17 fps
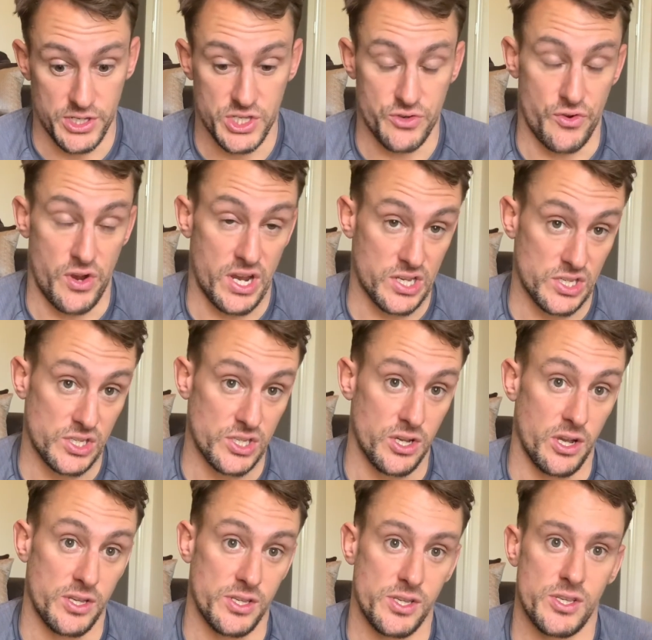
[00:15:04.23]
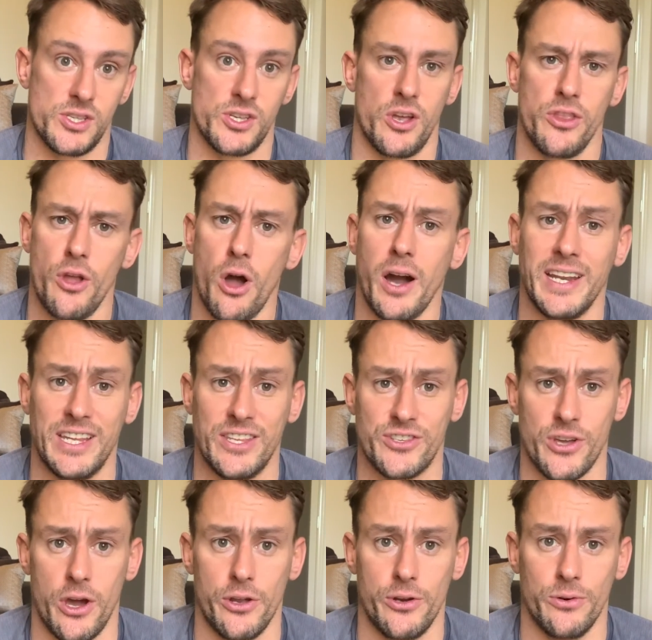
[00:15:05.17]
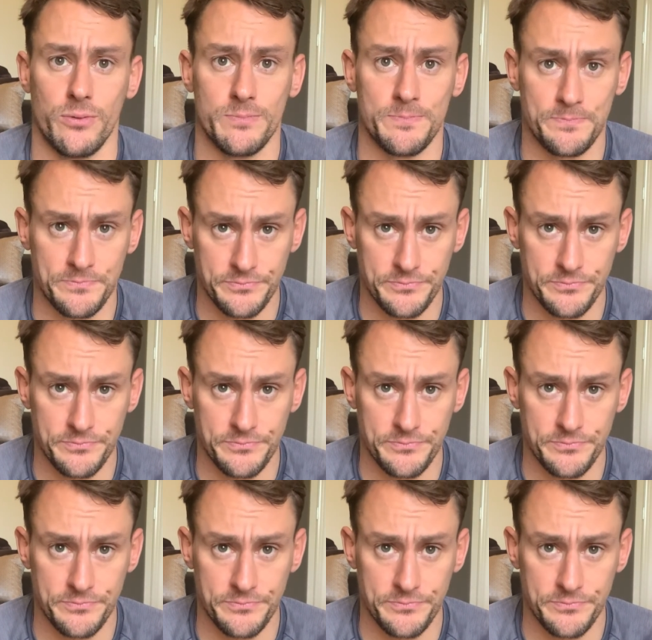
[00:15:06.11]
3 exercises. So 9 in total.